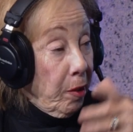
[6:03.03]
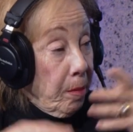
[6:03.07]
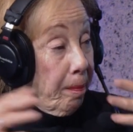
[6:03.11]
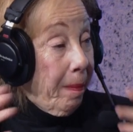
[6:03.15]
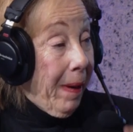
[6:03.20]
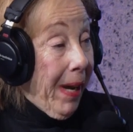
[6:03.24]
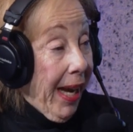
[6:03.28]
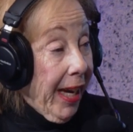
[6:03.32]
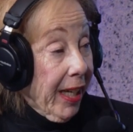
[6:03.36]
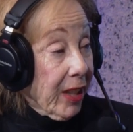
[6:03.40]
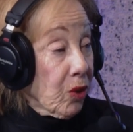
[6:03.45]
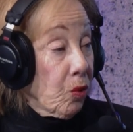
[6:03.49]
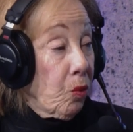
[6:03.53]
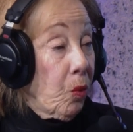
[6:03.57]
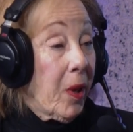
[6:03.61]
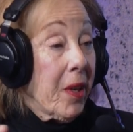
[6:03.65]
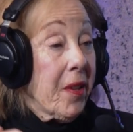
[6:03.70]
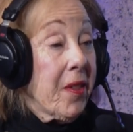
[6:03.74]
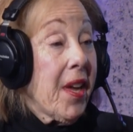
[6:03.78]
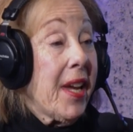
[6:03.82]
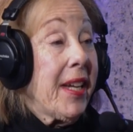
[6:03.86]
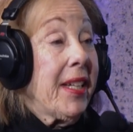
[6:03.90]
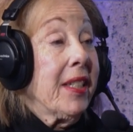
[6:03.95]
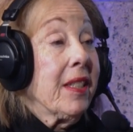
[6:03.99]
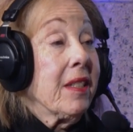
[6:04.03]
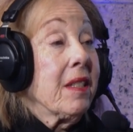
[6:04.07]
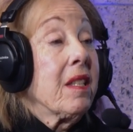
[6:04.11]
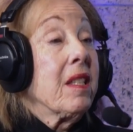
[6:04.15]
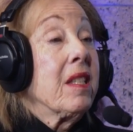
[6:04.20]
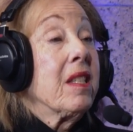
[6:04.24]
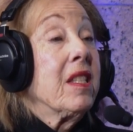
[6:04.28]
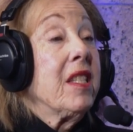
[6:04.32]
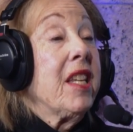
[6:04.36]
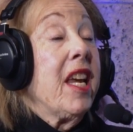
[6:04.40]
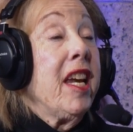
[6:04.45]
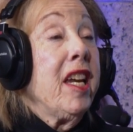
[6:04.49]
impact, where they can
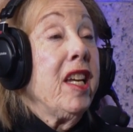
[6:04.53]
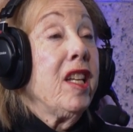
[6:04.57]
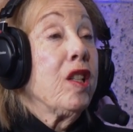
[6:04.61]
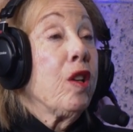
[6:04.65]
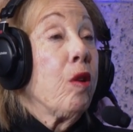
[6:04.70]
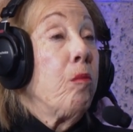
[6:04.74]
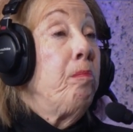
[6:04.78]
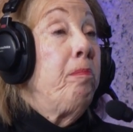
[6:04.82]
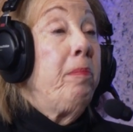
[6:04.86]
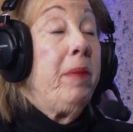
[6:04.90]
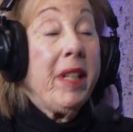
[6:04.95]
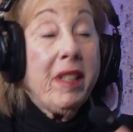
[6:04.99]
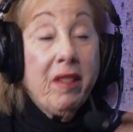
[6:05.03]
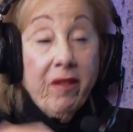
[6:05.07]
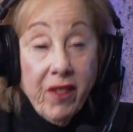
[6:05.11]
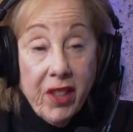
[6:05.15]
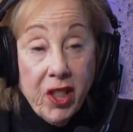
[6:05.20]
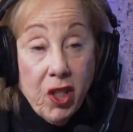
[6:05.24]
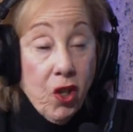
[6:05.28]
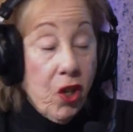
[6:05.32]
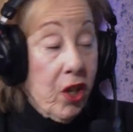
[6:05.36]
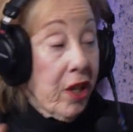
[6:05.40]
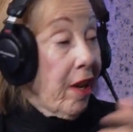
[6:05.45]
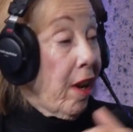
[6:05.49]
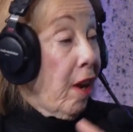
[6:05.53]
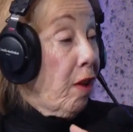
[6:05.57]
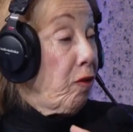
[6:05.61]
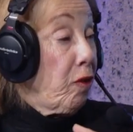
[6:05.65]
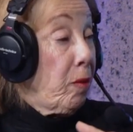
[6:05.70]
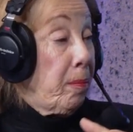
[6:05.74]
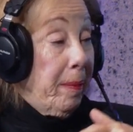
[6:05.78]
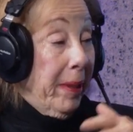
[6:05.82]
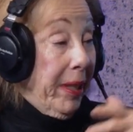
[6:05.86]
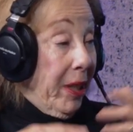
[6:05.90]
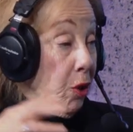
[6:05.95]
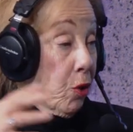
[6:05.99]
state a big vision, have
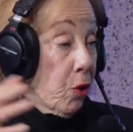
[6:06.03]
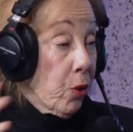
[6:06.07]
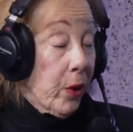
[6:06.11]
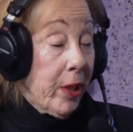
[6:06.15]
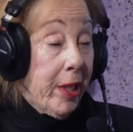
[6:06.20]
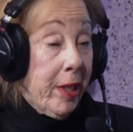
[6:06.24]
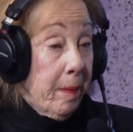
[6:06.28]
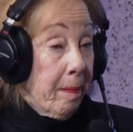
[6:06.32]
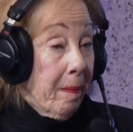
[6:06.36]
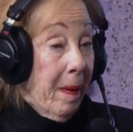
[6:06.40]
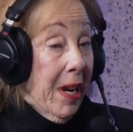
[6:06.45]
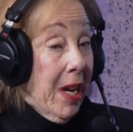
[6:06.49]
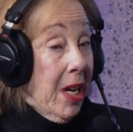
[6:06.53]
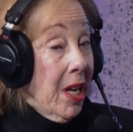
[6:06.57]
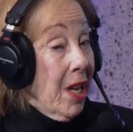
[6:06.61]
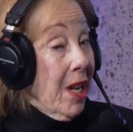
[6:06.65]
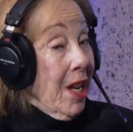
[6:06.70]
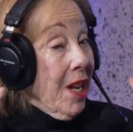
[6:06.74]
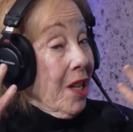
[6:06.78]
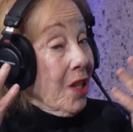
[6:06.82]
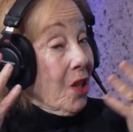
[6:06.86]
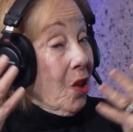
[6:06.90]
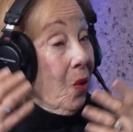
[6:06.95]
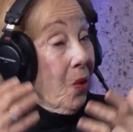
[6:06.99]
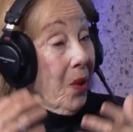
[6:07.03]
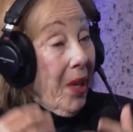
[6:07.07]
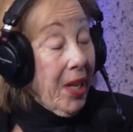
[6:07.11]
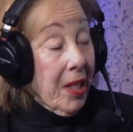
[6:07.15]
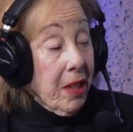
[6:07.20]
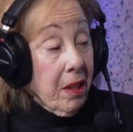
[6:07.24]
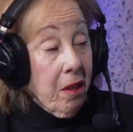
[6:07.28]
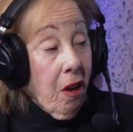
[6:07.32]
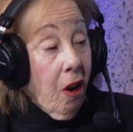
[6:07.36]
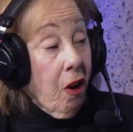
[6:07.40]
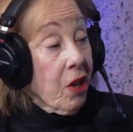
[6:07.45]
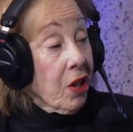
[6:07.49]
a big dream. So
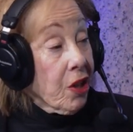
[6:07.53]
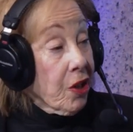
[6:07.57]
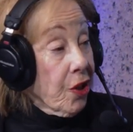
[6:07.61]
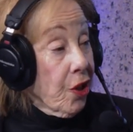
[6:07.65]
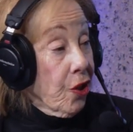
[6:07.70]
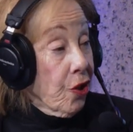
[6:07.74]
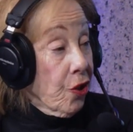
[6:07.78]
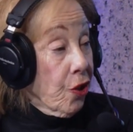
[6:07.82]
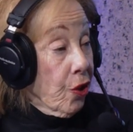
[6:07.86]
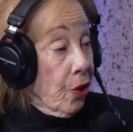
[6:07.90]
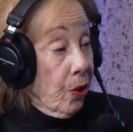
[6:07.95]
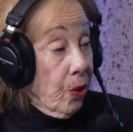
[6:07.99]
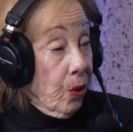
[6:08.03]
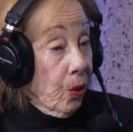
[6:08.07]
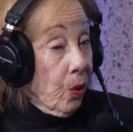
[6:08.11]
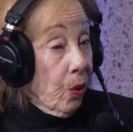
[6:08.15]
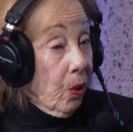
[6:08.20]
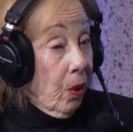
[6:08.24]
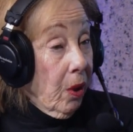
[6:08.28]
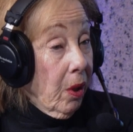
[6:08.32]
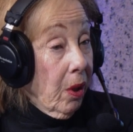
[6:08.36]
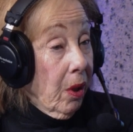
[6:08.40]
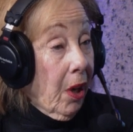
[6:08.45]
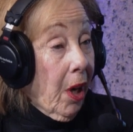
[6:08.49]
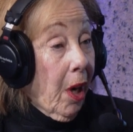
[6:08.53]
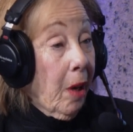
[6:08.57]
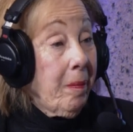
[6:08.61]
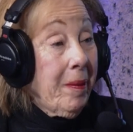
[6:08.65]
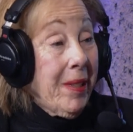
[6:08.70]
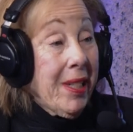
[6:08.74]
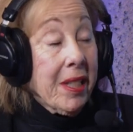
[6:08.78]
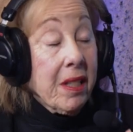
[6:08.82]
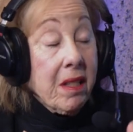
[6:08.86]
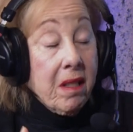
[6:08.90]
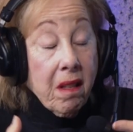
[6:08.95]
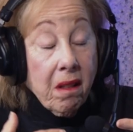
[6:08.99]
that's hard to do. I
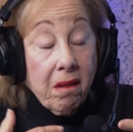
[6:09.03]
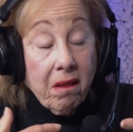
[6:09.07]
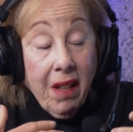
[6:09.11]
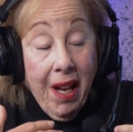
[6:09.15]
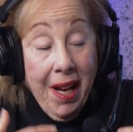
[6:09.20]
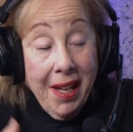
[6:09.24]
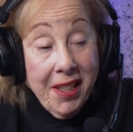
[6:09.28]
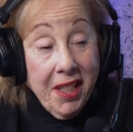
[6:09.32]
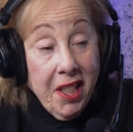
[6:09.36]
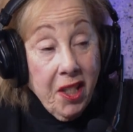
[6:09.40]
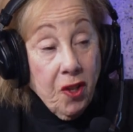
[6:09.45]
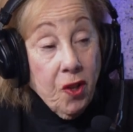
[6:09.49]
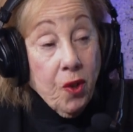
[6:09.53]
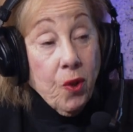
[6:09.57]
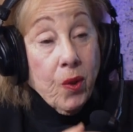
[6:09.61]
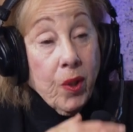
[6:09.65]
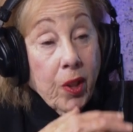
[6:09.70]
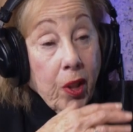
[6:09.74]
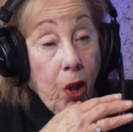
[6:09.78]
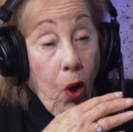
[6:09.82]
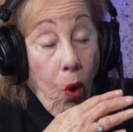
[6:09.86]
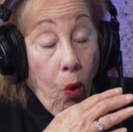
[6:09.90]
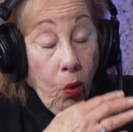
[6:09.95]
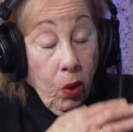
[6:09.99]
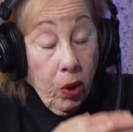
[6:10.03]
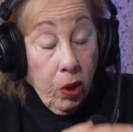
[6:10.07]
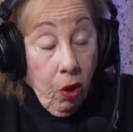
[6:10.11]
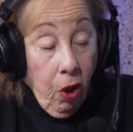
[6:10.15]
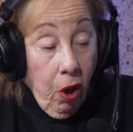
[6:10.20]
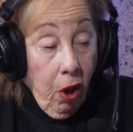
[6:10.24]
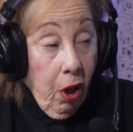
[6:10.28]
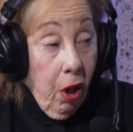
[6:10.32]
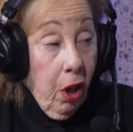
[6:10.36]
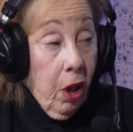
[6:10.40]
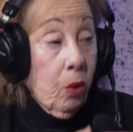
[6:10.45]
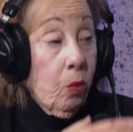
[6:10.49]
mean, it's a lot easier to go
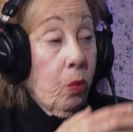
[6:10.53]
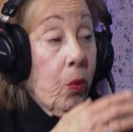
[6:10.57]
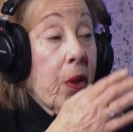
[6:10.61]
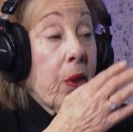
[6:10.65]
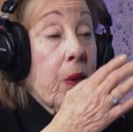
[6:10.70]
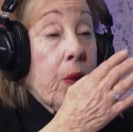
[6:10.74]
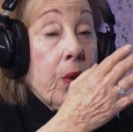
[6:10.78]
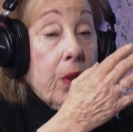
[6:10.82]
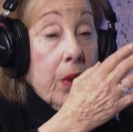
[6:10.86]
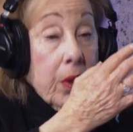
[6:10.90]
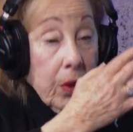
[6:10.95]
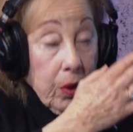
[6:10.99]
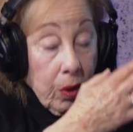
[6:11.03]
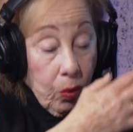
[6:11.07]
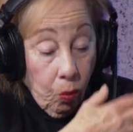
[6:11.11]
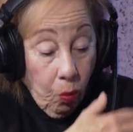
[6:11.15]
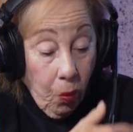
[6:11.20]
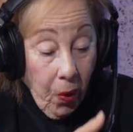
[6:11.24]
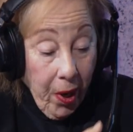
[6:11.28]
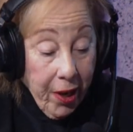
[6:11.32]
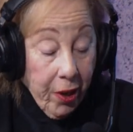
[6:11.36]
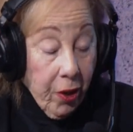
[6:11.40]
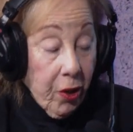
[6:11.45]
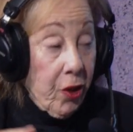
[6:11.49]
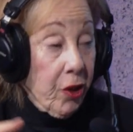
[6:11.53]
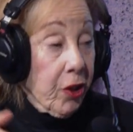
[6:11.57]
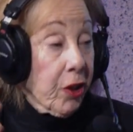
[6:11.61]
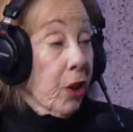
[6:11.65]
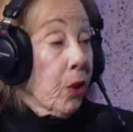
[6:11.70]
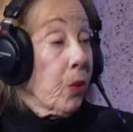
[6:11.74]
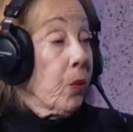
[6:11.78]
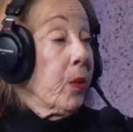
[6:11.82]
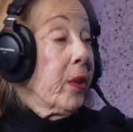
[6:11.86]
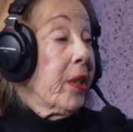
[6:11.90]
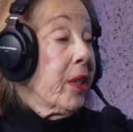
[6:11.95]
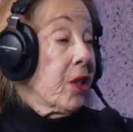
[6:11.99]
along with where your
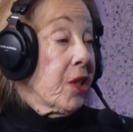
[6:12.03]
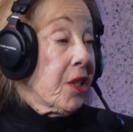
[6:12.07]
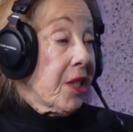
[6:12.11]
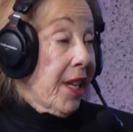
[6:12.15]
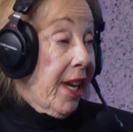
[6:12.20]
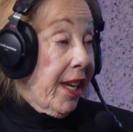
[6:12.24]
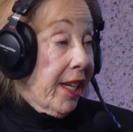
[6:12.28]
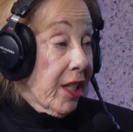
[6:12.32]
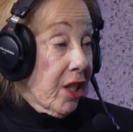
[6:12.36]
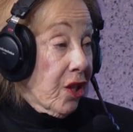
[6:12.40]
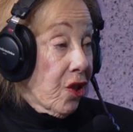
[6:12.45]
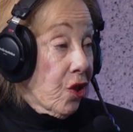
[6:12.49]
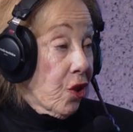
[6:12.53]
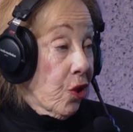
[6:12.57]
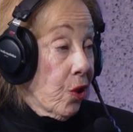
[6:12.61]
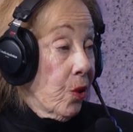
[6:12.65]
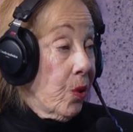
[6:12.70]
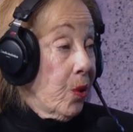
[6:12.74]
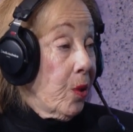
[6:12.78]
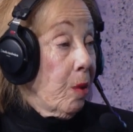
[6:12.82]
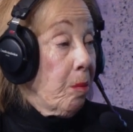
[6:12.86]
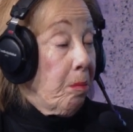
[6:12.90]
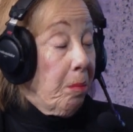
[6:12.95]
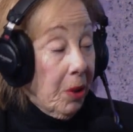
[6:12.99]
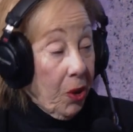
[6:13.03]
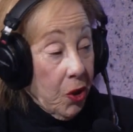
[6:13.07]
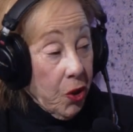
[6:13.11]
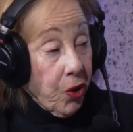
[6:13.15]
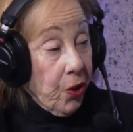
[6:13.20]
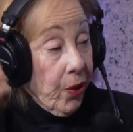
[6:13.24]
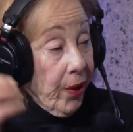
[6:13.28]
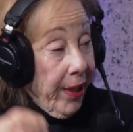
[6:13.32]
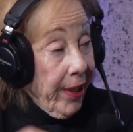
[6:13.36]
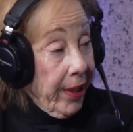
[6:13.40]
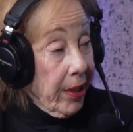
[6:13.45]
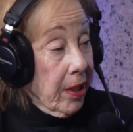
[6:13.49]
career takes you, to put
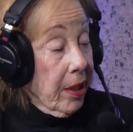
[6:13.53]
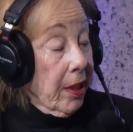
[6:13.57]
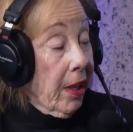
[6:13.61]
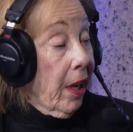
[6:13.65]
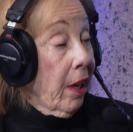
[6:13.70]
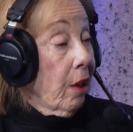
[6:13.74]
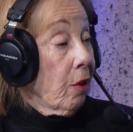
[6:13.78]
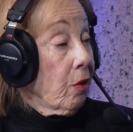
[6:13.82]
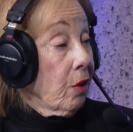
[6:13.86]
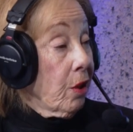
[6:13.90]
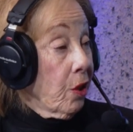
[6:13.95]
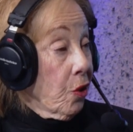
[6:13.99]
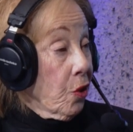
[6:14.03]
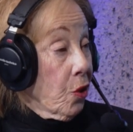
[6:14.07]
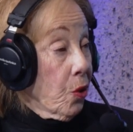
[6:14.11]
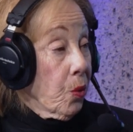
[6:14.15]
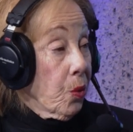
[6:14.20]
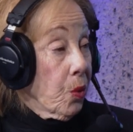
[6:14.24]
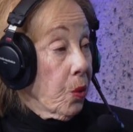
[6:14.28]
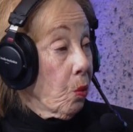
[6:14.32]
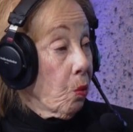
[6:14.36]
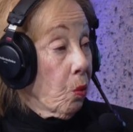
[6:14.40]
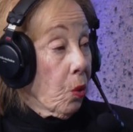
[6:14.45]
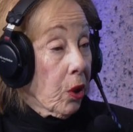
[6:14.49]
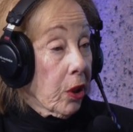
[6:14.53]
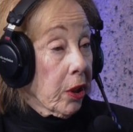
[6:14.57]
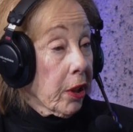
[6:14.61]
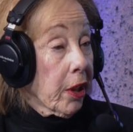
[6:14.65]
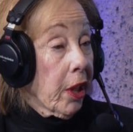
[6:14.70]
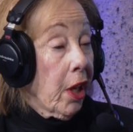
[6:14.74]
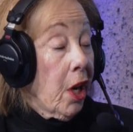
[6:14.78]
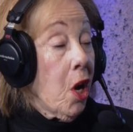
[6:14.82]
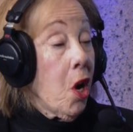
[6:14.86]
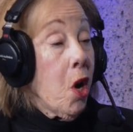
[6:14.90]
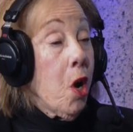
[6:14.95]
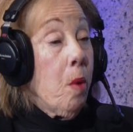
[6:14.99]
your head down and do the work.
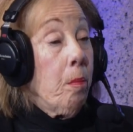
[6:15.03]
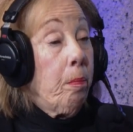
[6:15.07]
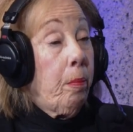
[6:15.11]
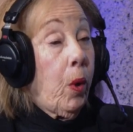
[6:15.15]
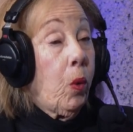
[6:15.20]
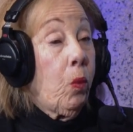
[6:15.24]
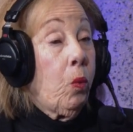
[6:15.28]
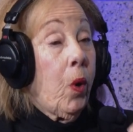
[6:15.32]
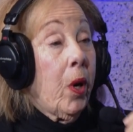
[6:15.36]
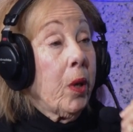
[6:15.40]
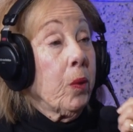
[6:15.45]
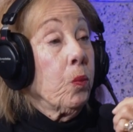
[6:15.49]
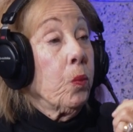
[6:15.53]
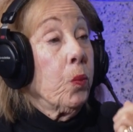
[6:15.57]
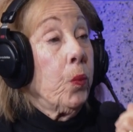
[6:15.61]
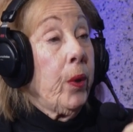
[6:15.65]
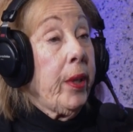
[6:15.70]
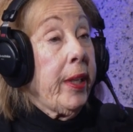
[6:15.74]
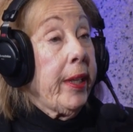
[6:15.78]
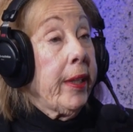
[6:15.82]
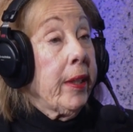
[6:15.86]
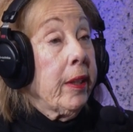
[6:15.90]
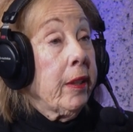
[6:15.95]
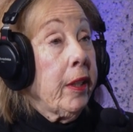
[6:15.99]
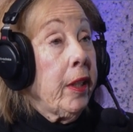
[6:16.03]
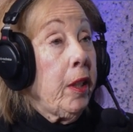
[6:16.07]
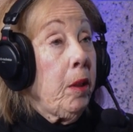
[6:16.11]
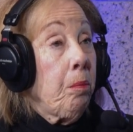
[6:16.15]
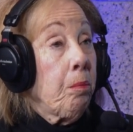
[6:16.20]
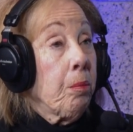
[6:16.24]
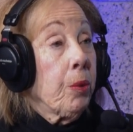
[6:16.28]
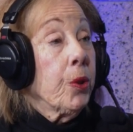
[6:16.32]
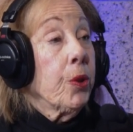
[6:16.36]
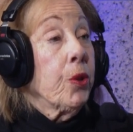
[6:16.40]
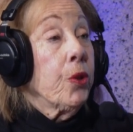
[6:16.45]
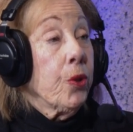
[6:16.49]
Mm-hmm. But what really
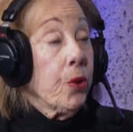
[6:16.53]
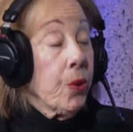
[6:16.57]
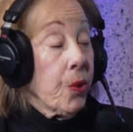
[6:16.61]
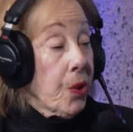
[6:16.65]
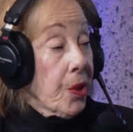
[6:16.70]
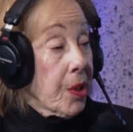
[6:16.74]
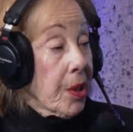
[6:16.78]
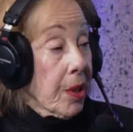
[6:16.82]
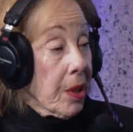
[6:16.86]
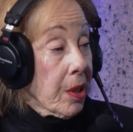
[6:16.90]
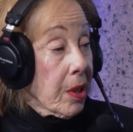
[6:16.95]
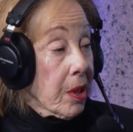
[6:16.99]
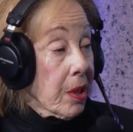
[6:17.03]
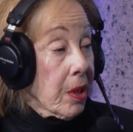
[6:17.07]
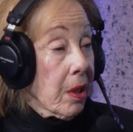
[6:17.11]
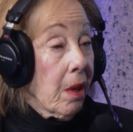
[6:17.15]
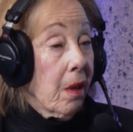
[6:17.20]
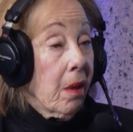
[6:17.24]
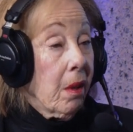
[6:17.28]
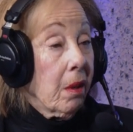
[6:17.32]
produces